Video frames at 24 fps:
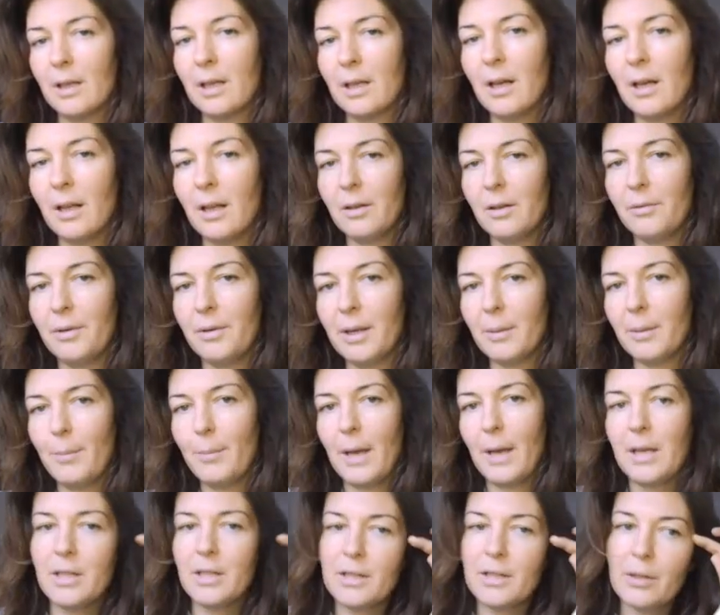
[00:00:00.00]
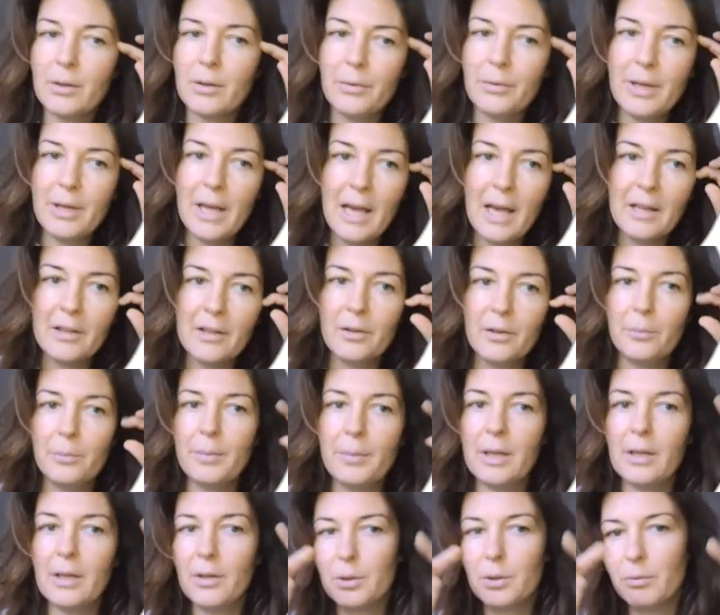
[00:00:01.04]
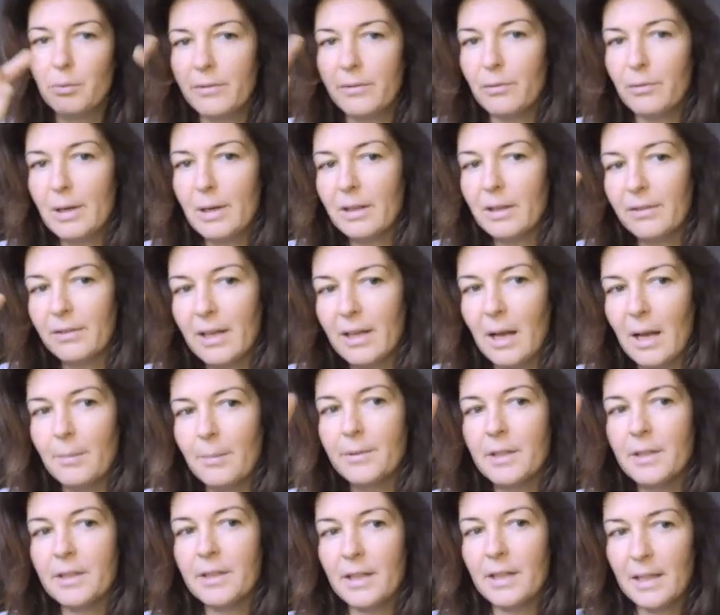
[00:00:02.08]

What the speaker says: coloring pages creator, because with one of the upsells,